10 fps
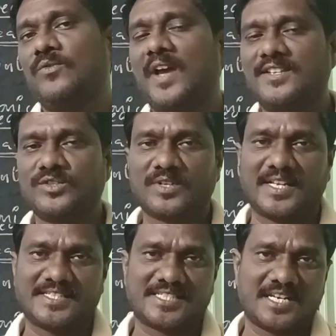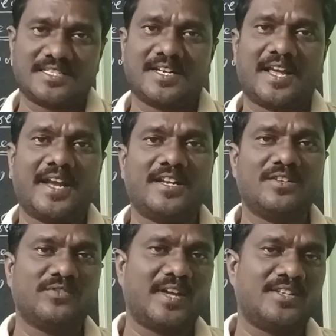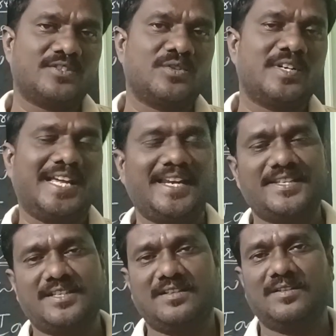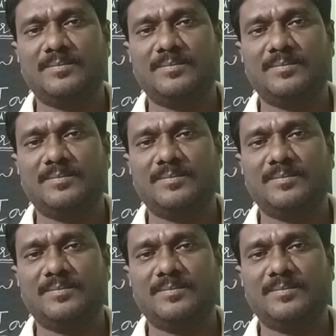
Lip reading: vasoconstriction and vasodilation.